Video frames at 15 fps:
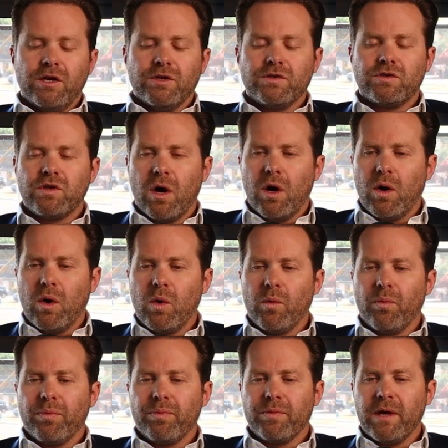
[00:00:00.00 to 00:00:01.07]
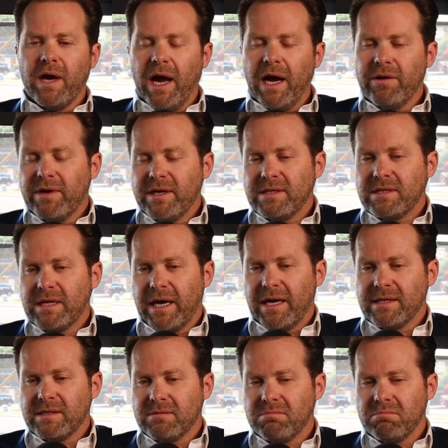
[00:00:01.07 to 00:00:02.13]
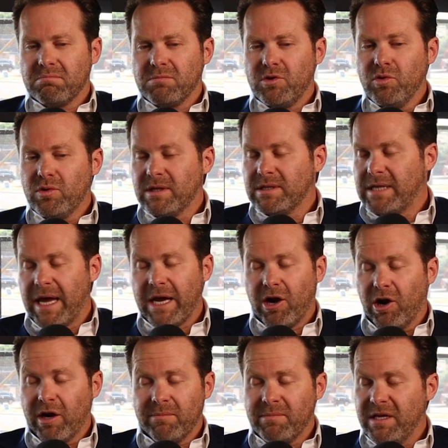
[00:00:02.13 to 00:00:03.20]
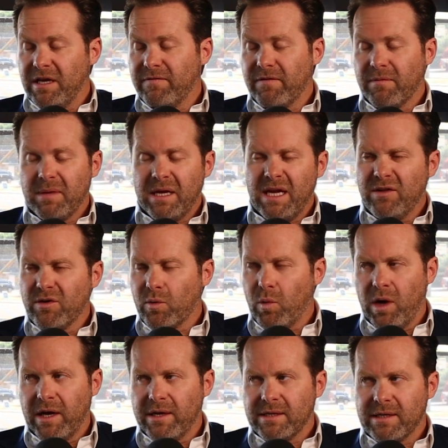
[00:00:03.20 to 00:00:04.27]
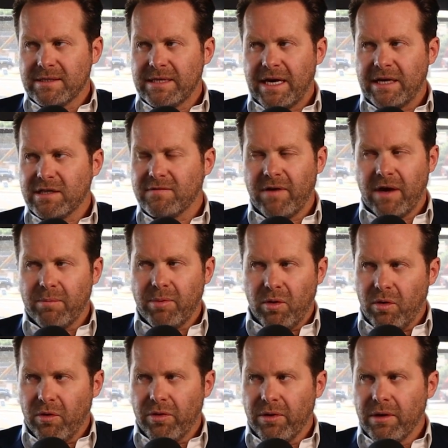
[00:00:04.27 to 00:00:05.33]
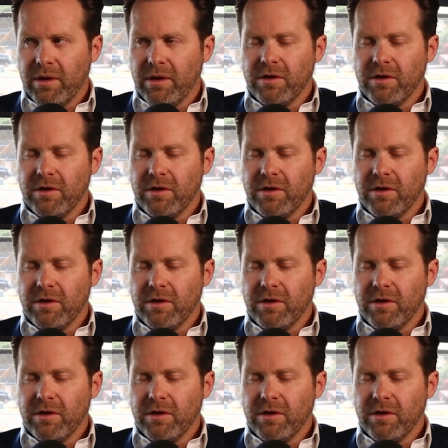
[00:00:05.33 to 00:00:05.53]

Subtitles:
So the IRS says you can take RMD from either one to satisfy both.